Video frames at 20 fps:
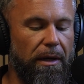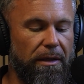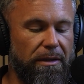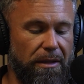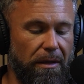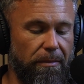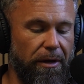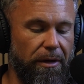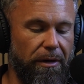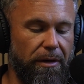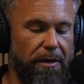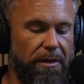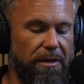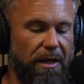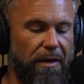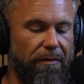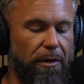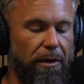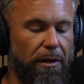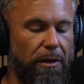Some areas
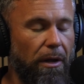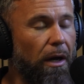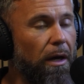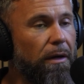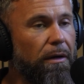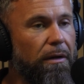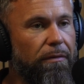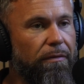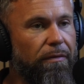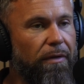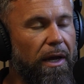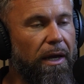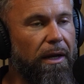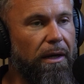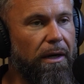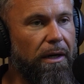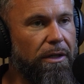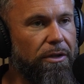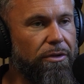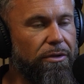have a lot of
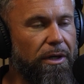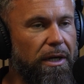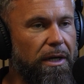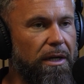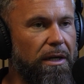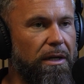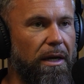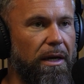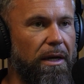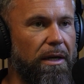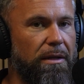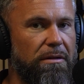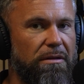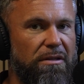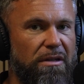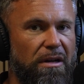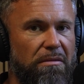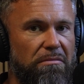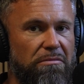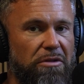anhydrite and
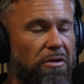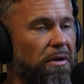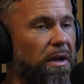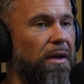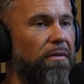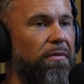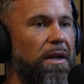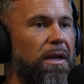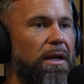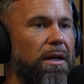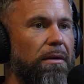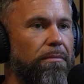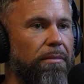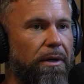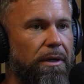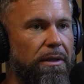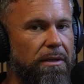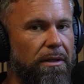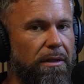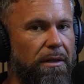some don't have any.
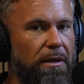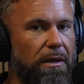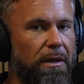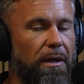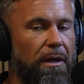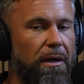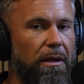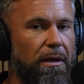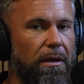But if